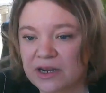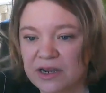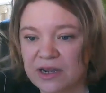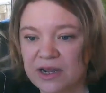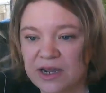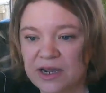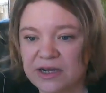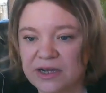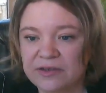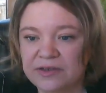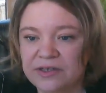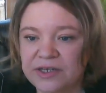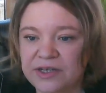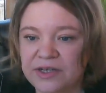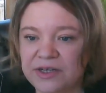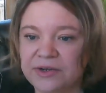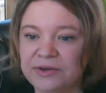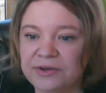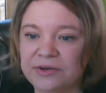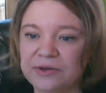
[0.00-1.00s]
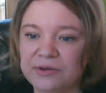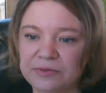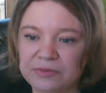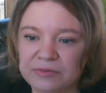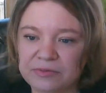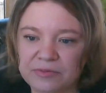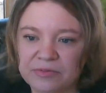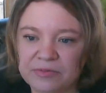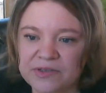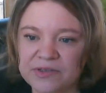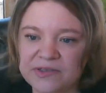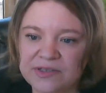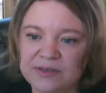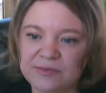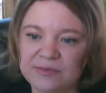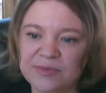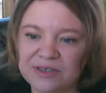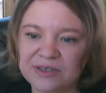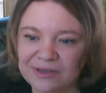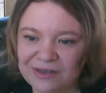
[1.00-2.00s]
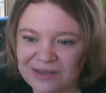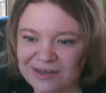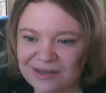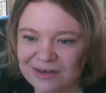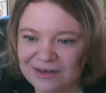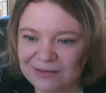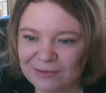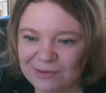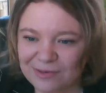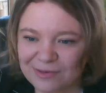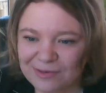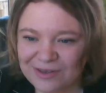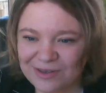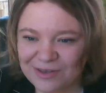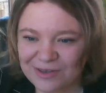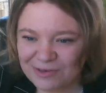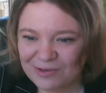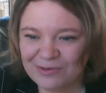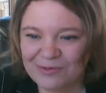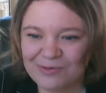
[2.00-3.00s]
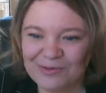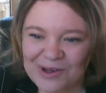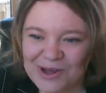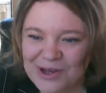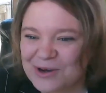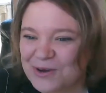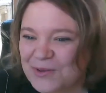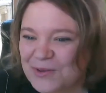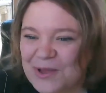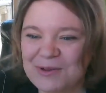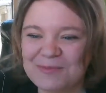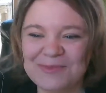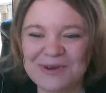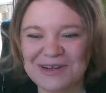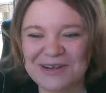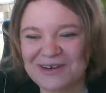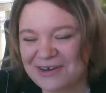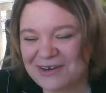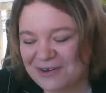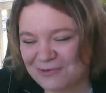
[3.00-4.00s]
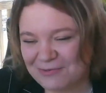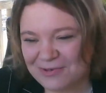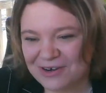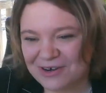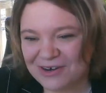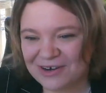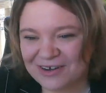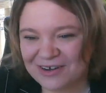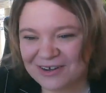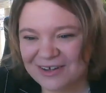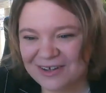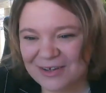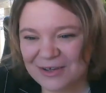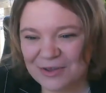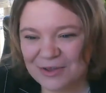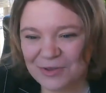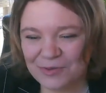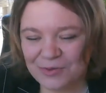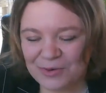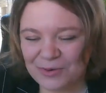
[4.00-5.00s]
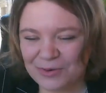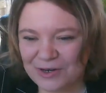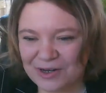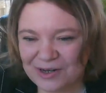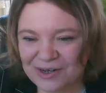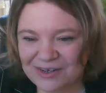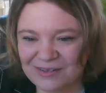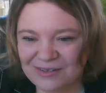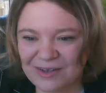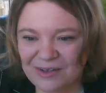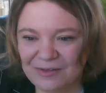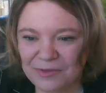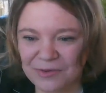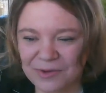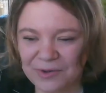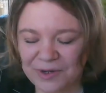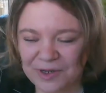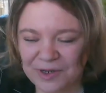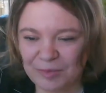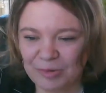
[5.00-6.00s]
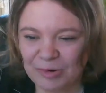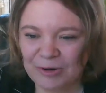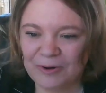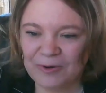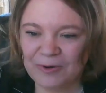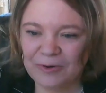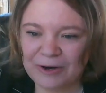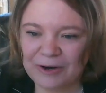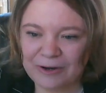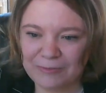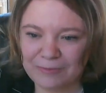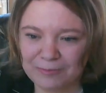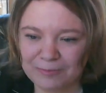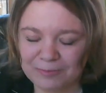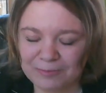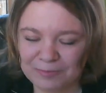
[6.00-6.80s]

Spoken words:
How do you simulate an alumni network through an online learning program?